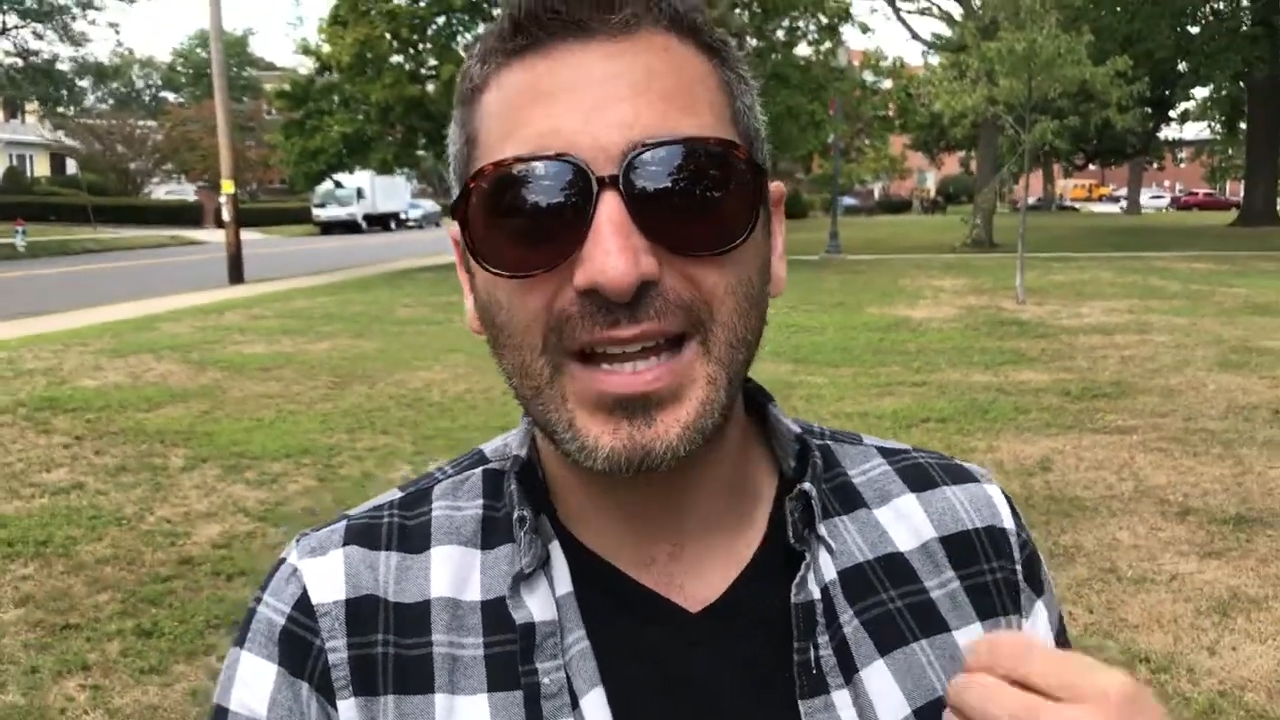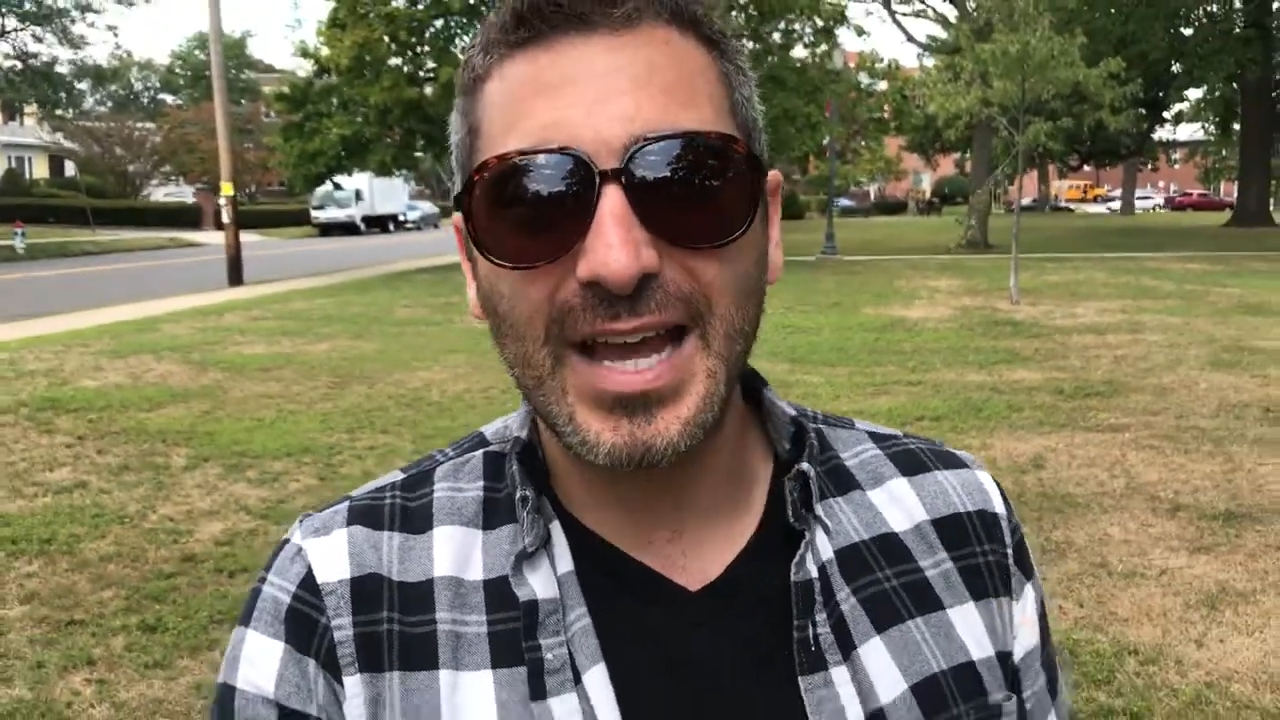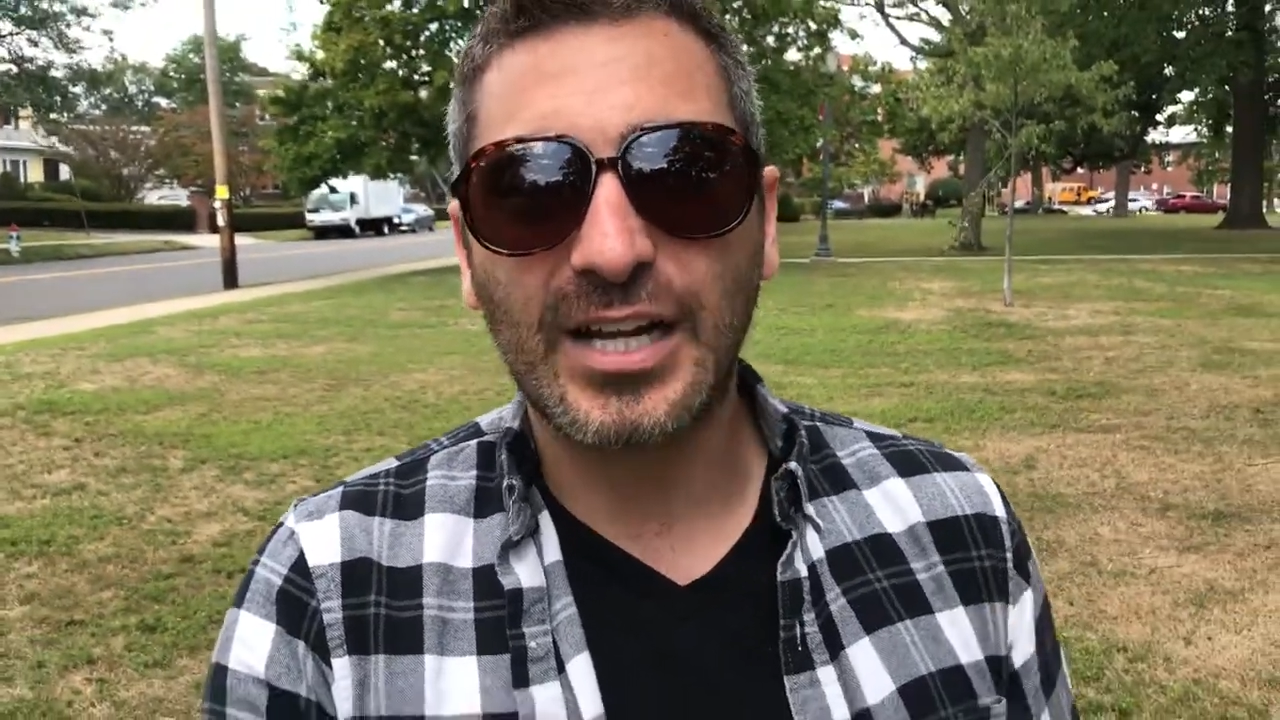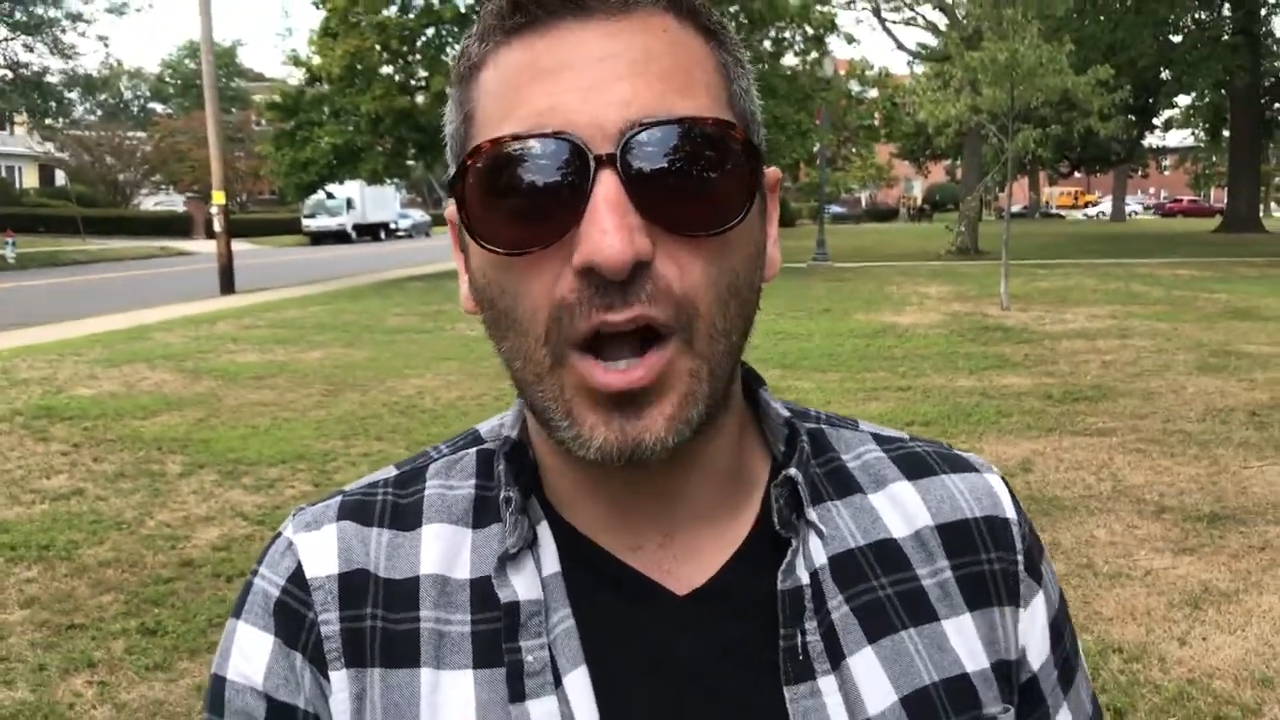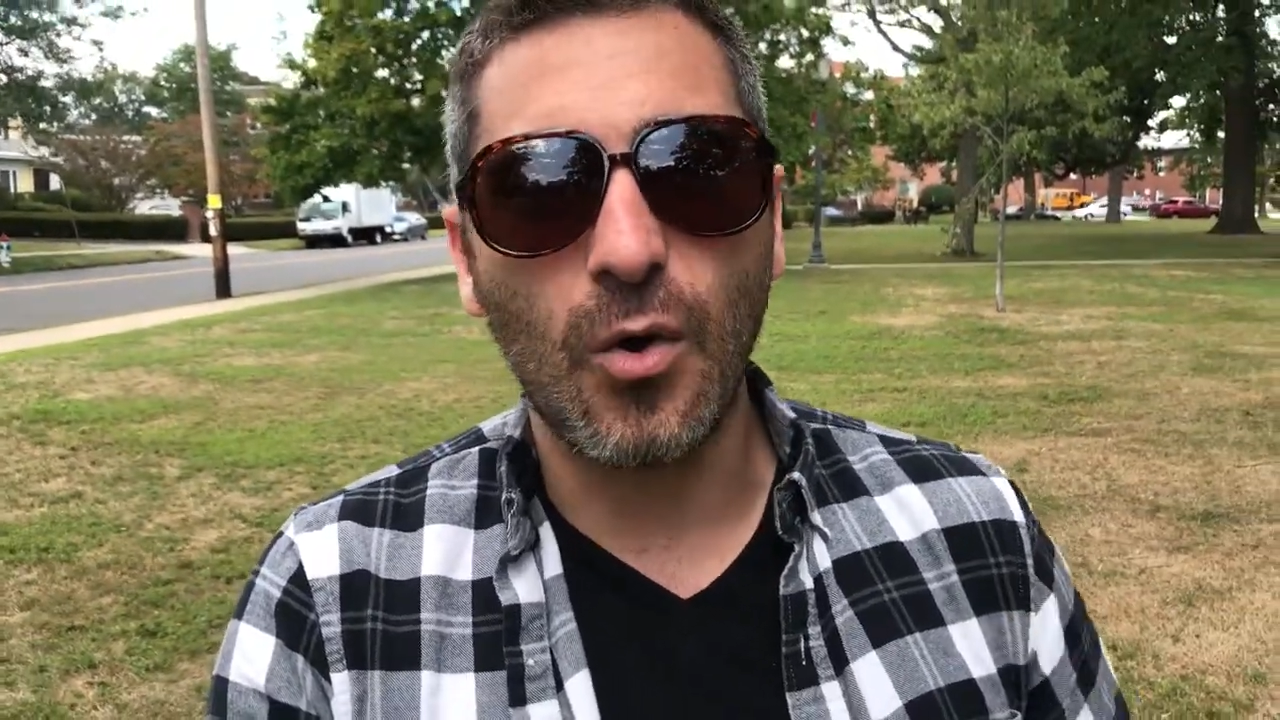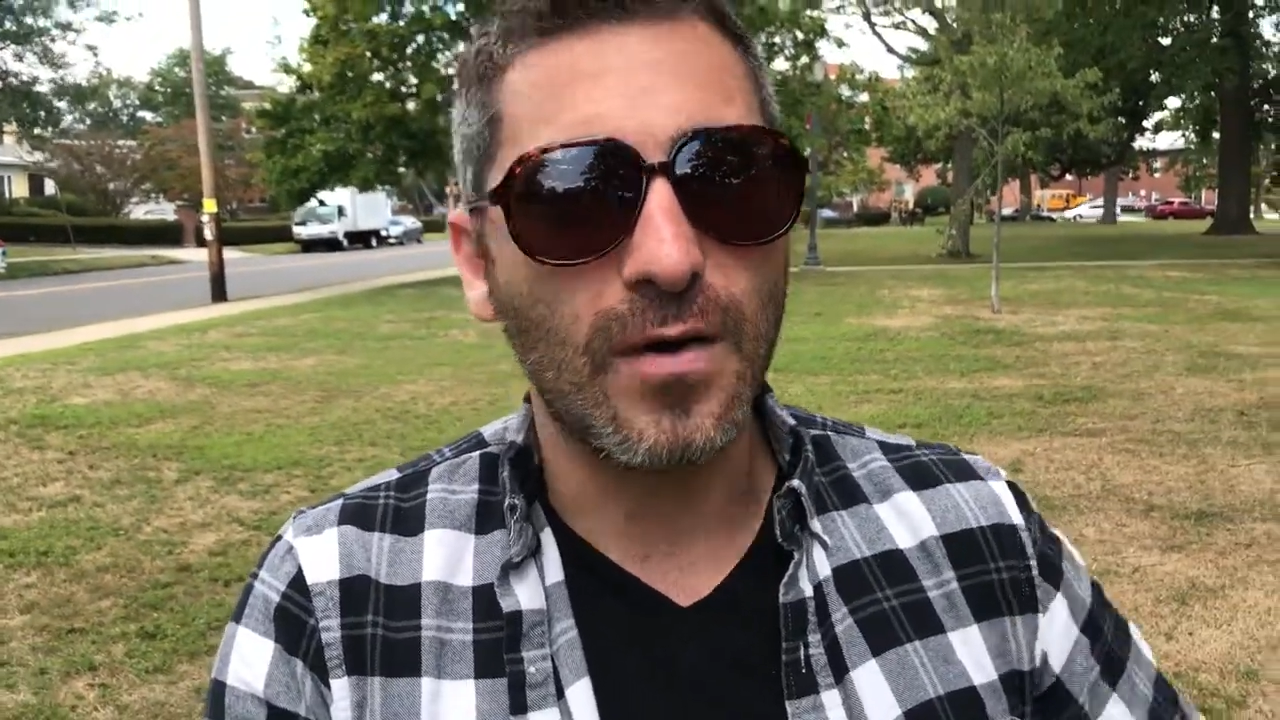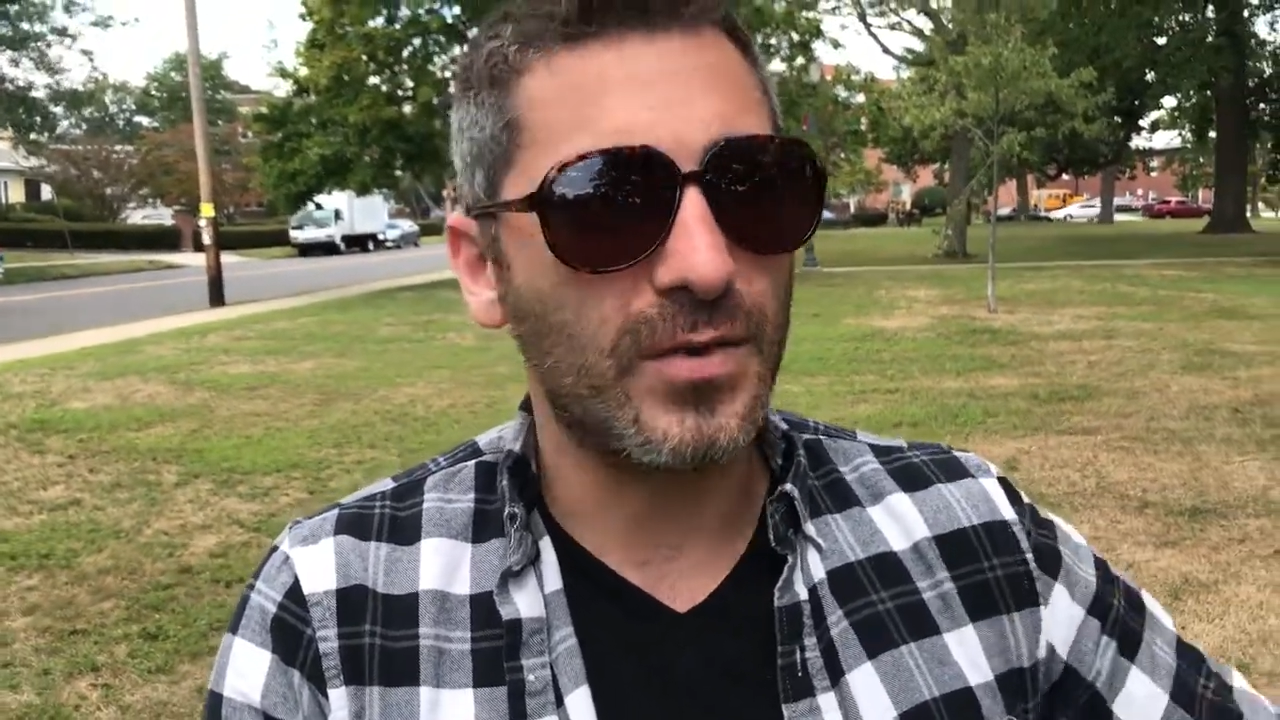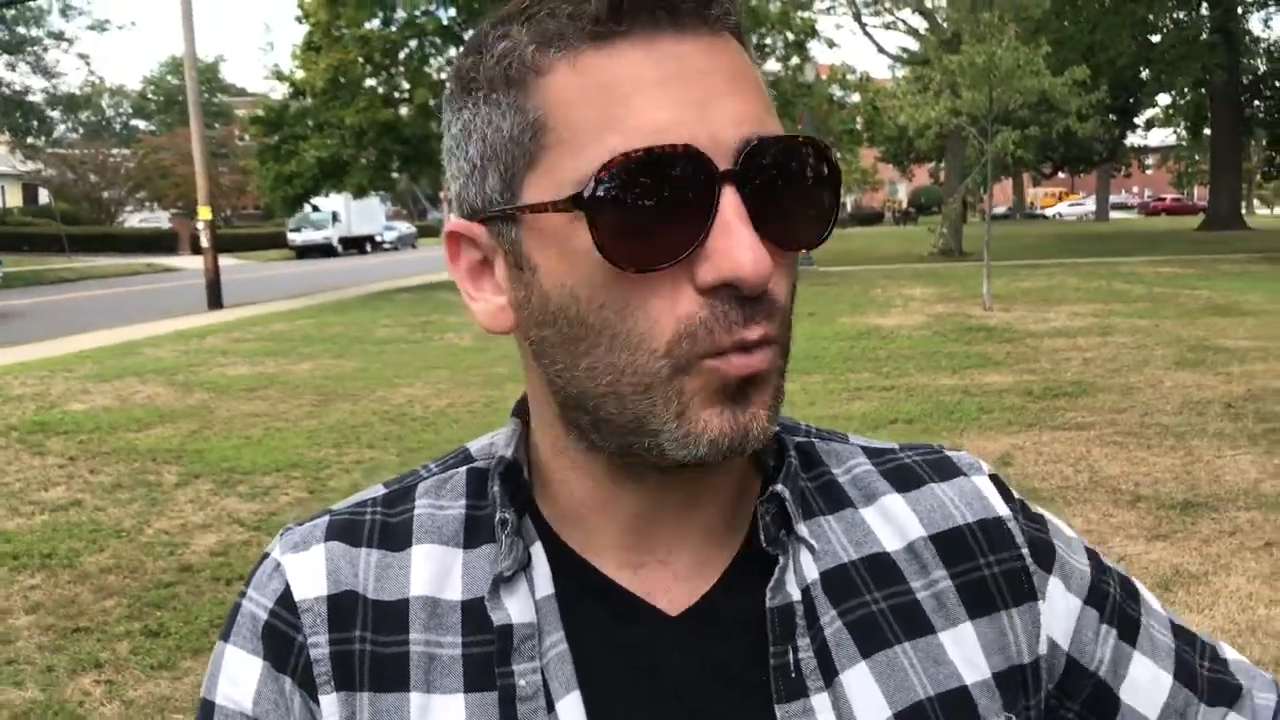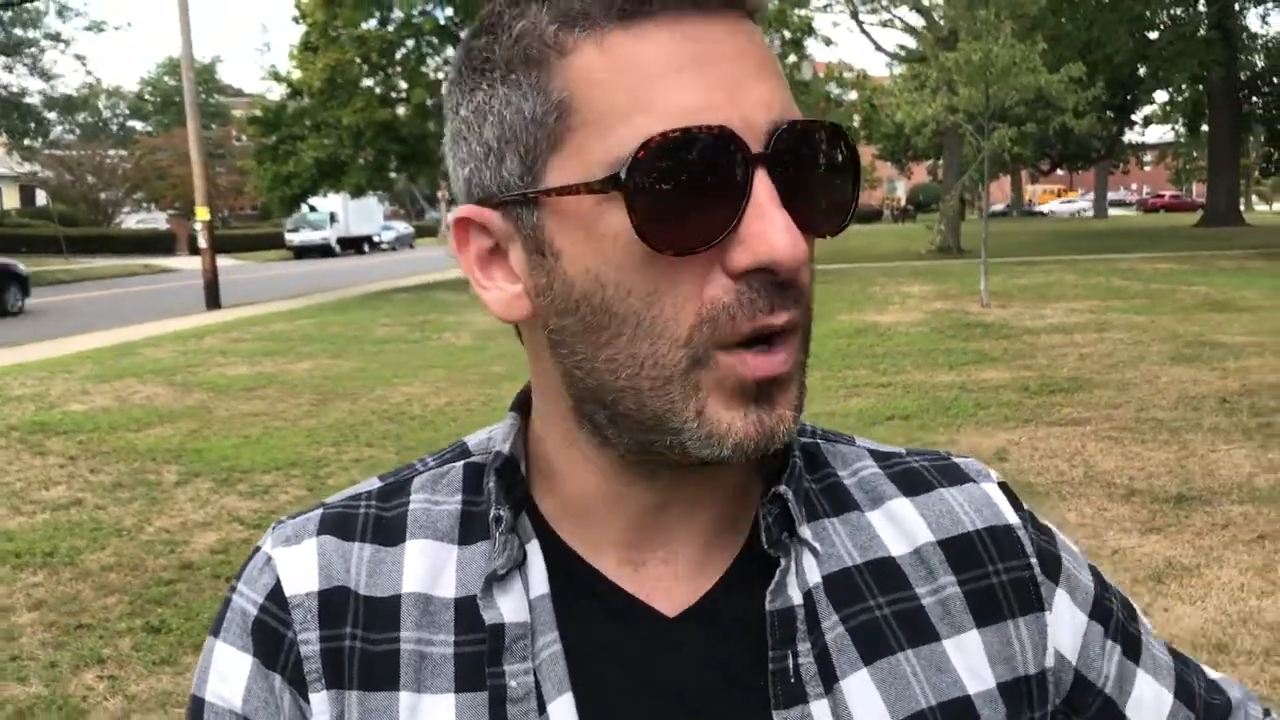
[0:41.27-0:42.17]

let go of, and,